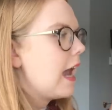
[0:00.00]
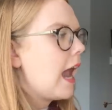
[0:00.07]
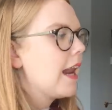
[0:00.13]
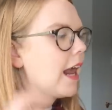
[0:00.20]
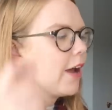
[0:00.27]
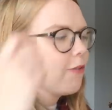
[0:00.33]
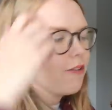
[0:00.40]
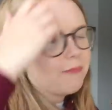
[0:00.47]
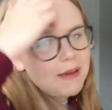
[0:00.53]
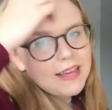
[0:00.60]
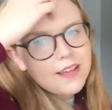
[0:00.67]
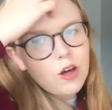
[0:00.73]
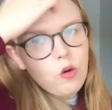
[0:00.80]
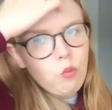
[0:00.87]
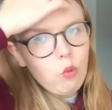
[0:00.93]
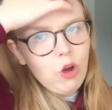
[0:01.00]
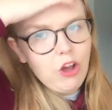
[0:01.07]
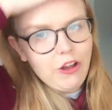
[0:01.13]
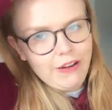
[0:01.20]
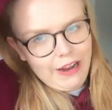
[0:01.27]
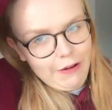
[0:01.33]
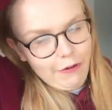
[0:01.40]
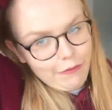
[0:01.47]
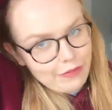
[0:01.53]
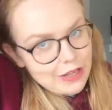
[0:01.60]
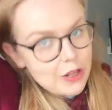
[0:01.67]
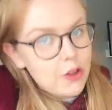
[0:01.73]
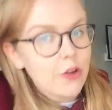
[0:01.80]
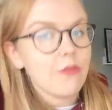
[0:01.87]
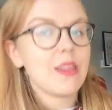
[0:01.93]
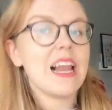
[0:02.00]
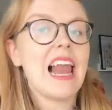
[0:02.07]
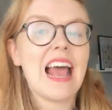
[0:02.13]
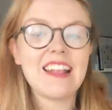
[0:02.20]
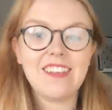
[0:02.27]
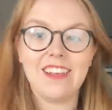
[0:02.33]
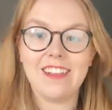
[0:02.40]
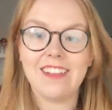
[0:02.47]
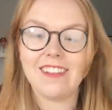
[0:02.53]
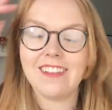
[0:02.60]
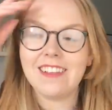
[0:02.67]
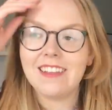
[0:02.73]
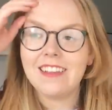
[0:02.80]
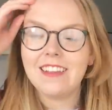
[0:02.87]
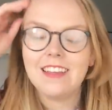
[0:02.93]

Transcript: and I would make a word out of each of the letters.